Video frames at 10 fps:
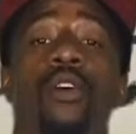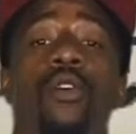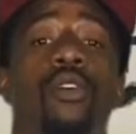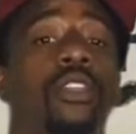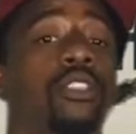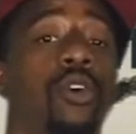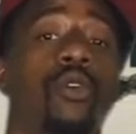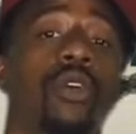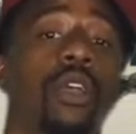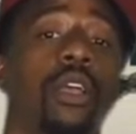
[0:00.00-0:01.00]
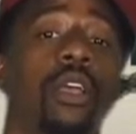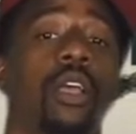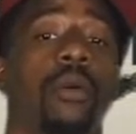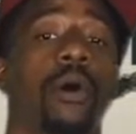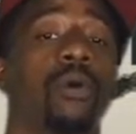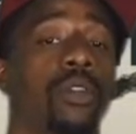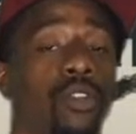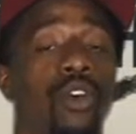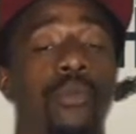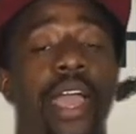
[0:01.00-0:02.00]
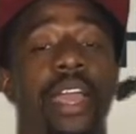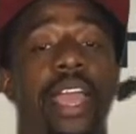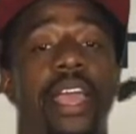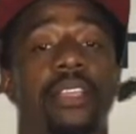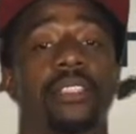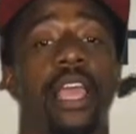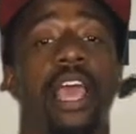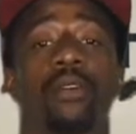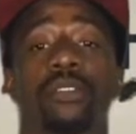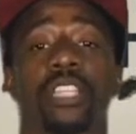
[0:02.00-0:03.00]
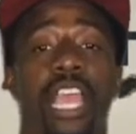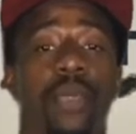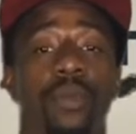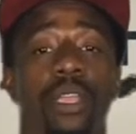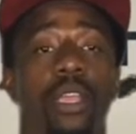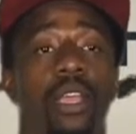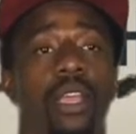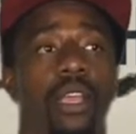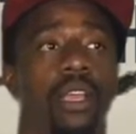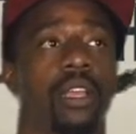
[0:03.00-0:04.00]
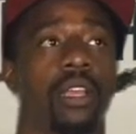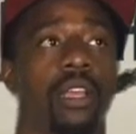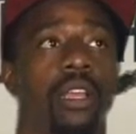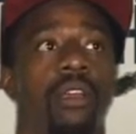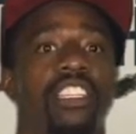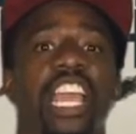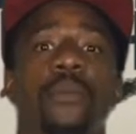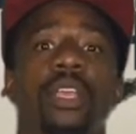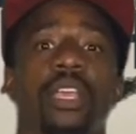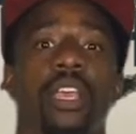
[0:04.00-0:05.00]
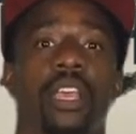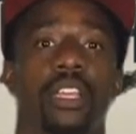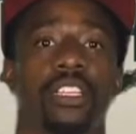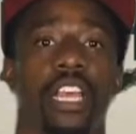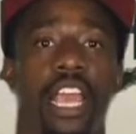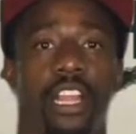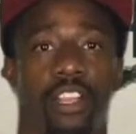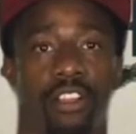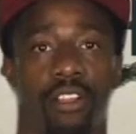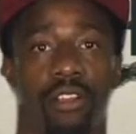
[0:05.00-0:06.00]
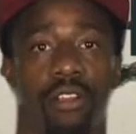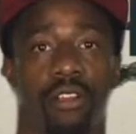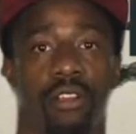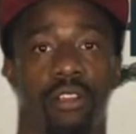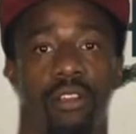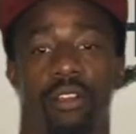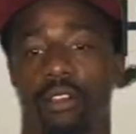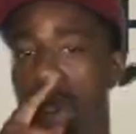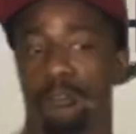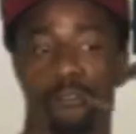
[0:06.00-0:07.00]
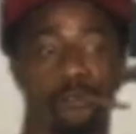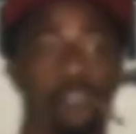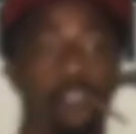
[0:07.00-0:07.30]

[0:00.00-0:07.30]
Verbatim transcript: on Dora, my homegirl Dora Badass, had on Tammy, Tammy Taylor. Let me